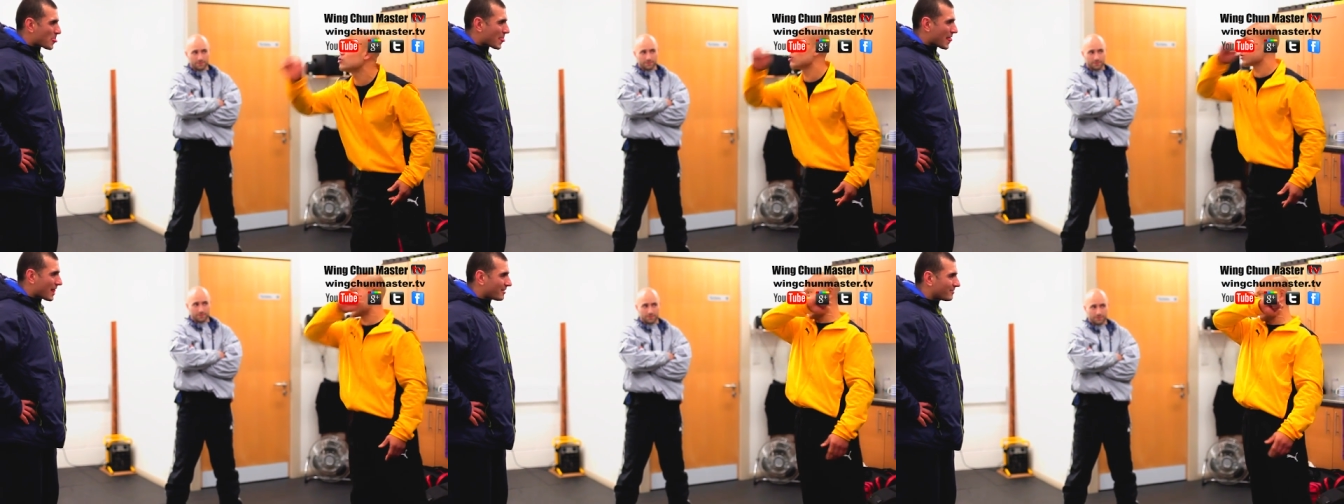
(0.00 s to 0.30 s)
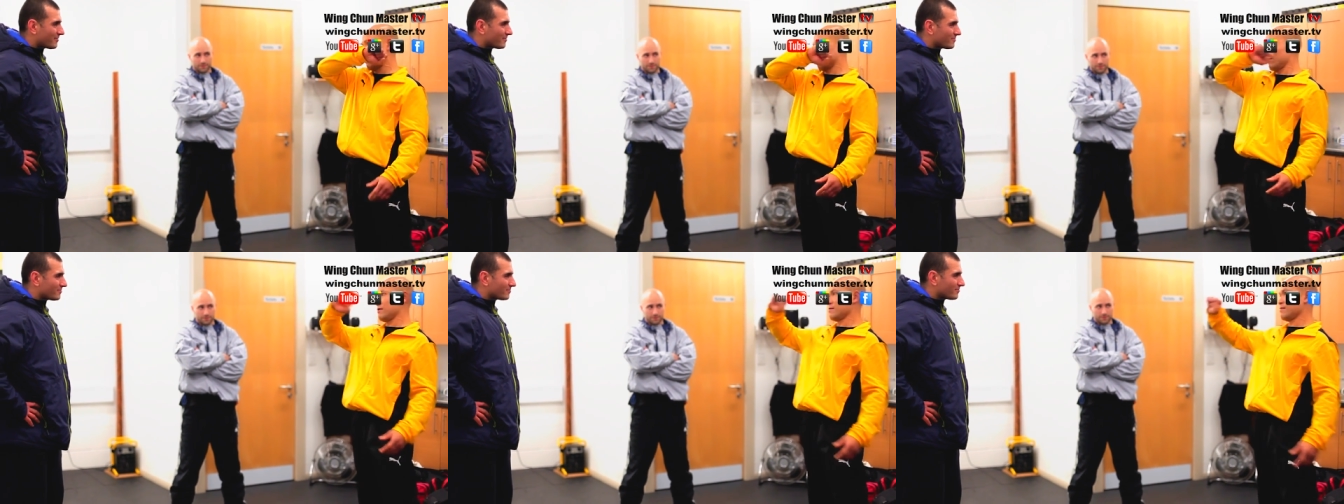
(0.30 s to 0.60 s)

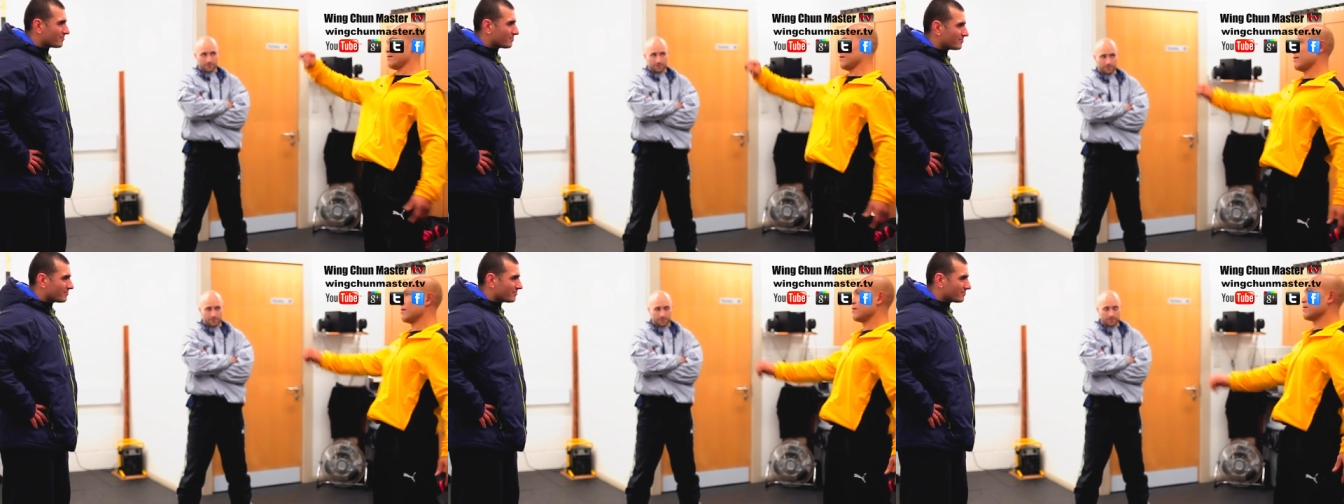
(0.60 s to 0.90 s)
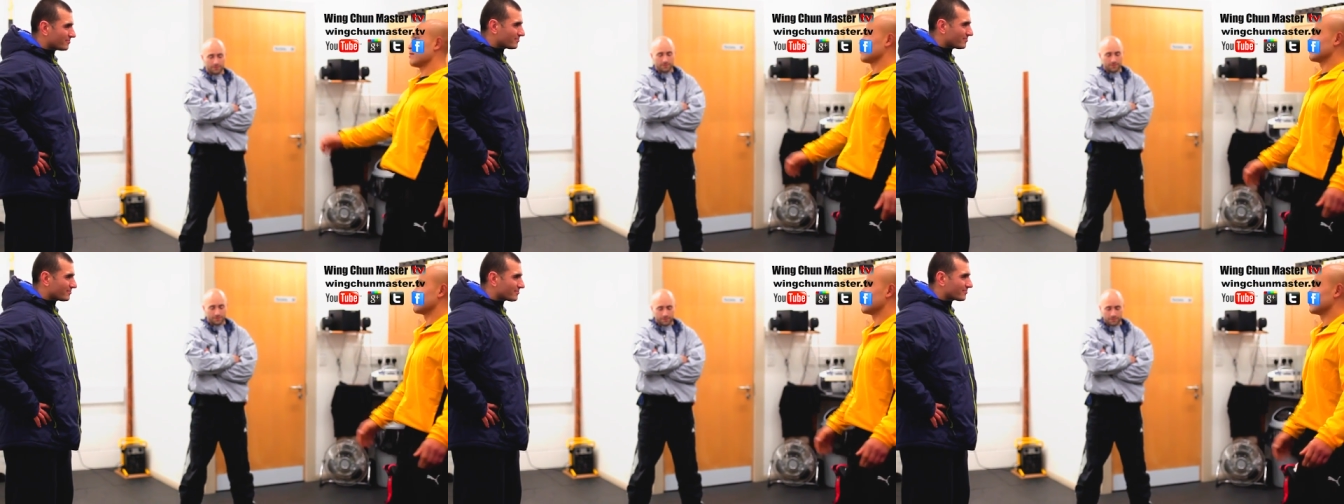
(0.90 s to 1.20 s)
yourself.
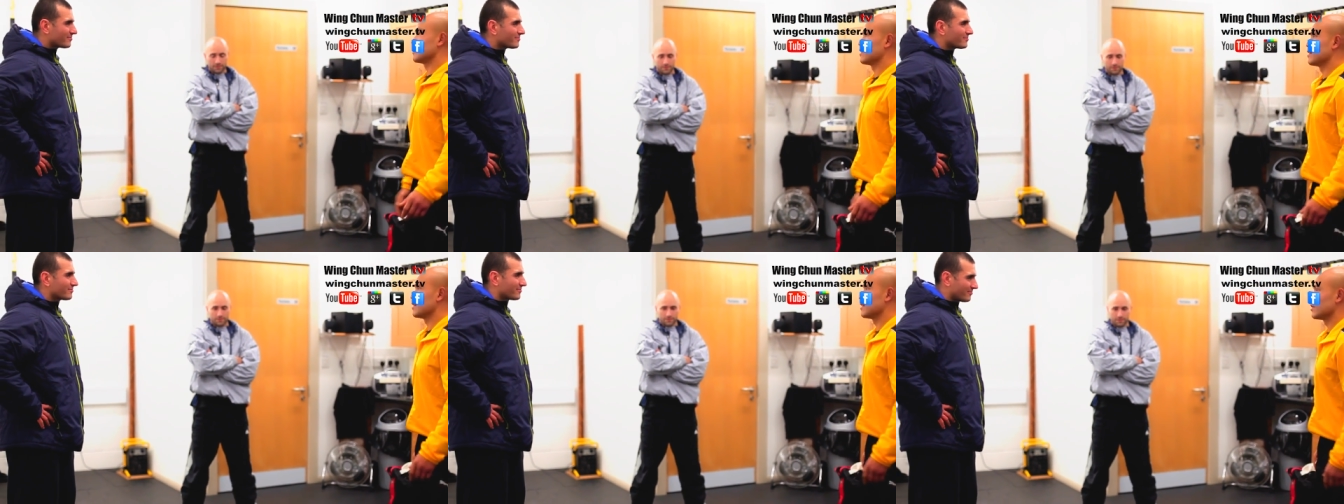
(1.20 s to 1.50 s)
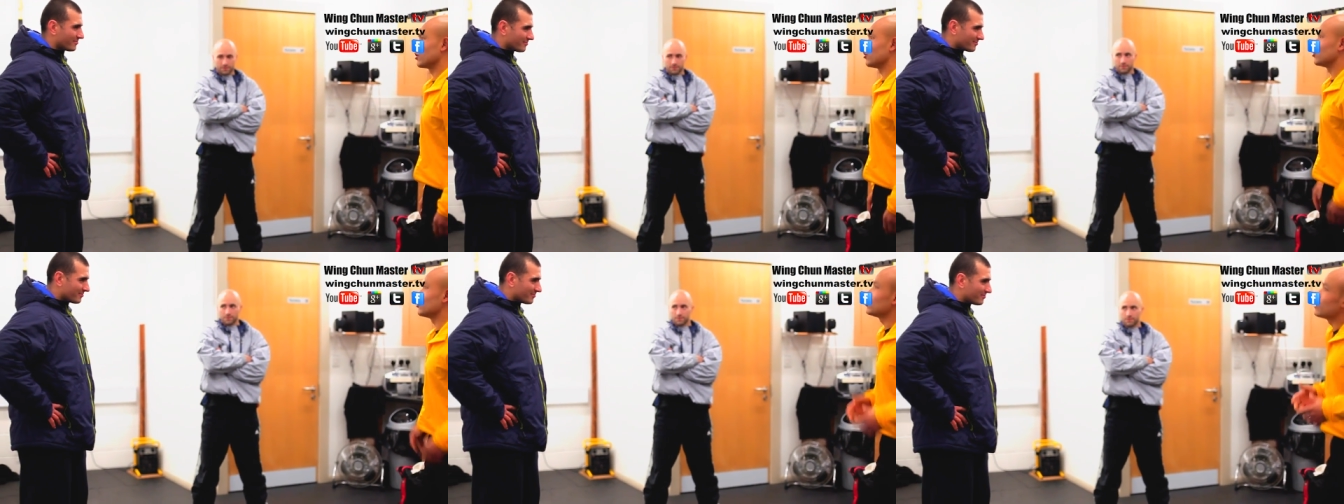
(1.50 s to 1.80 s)

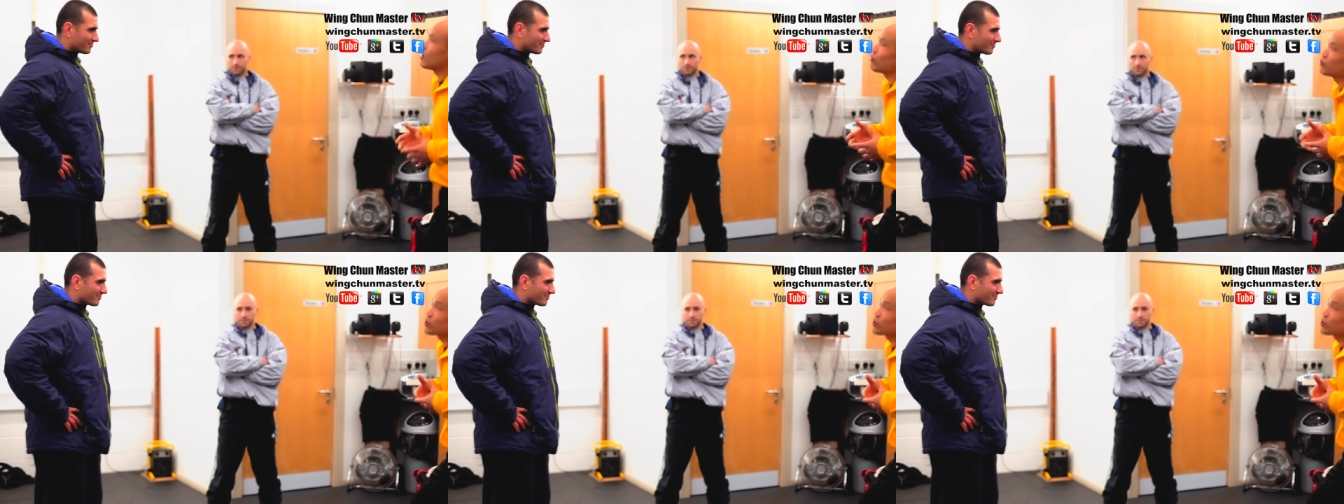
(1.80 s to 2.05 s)
Do you know